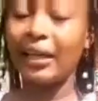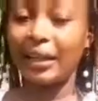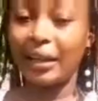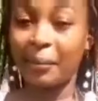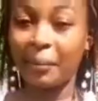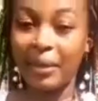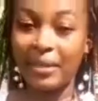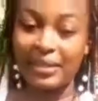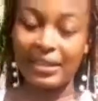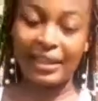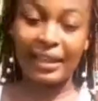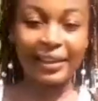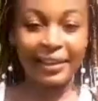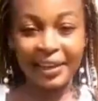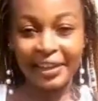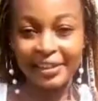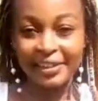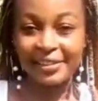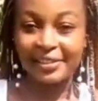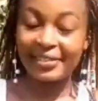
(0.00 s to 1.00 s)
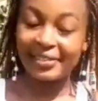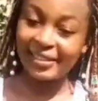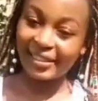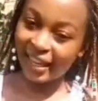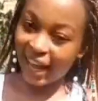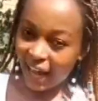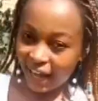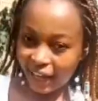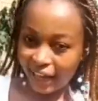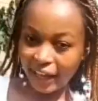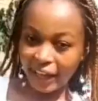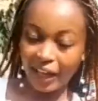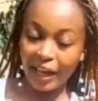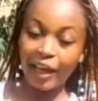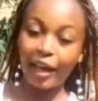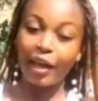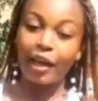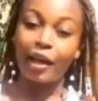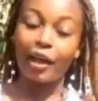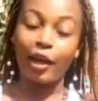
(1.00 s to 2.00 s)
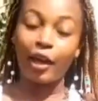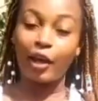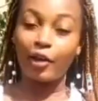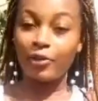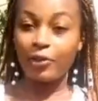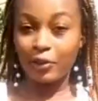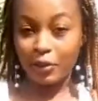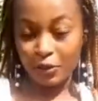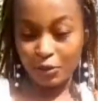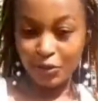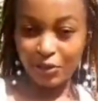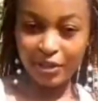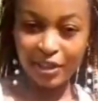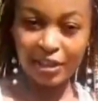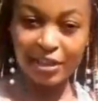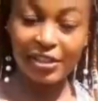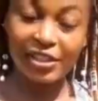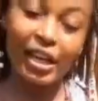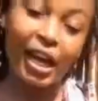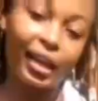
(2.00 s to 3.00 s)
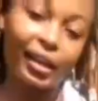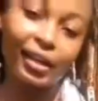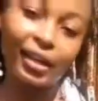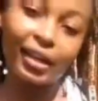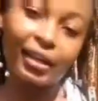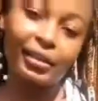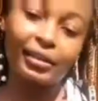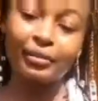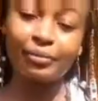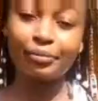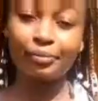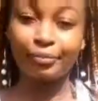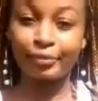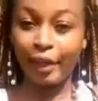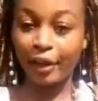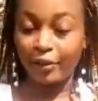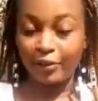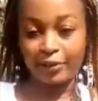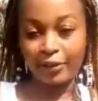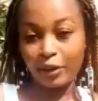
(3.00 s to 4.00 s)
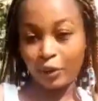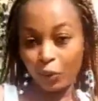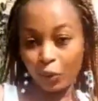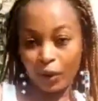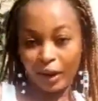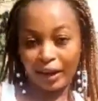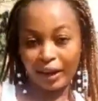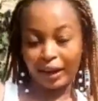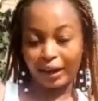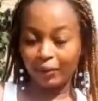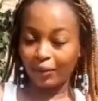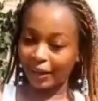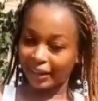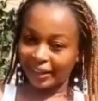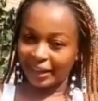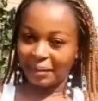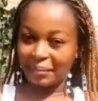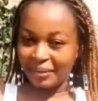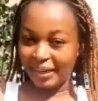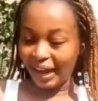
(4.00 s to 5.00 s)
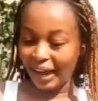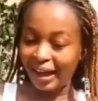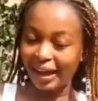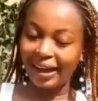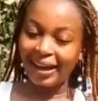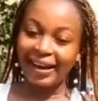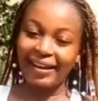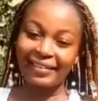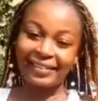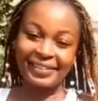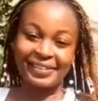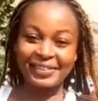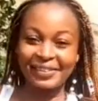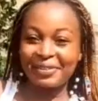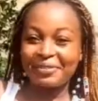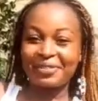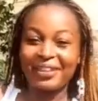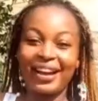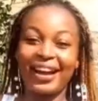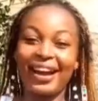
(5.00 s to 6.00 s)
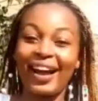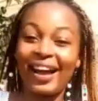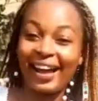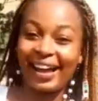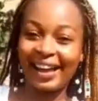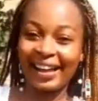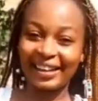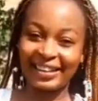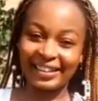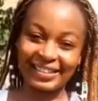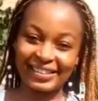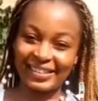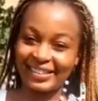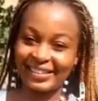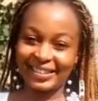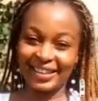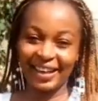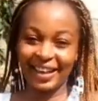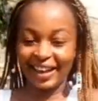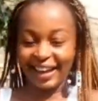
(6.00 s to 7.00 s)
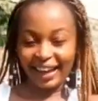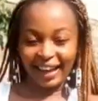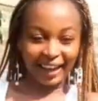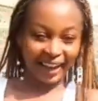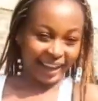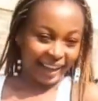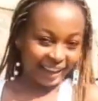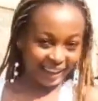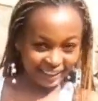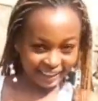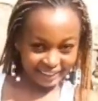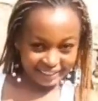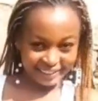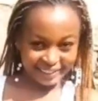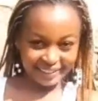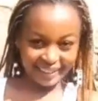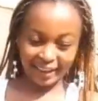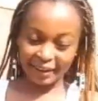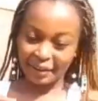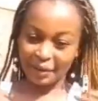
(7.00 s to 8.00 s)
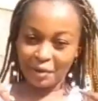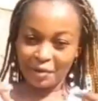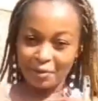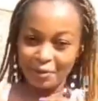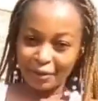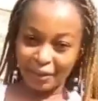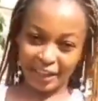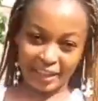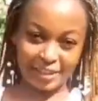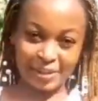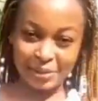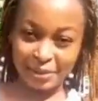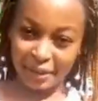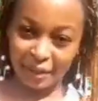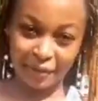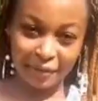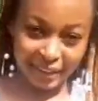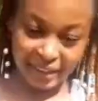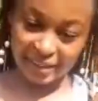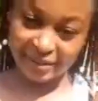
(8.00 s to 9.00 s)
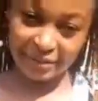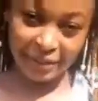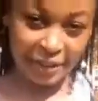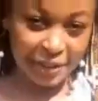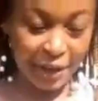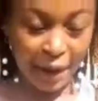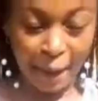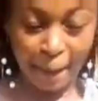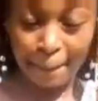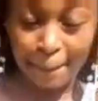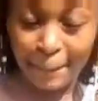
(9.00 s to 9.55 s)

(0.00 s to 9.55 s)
name is Linet. If you're new to this channel, feel welcome, receive hugs, and don't forget to give this video a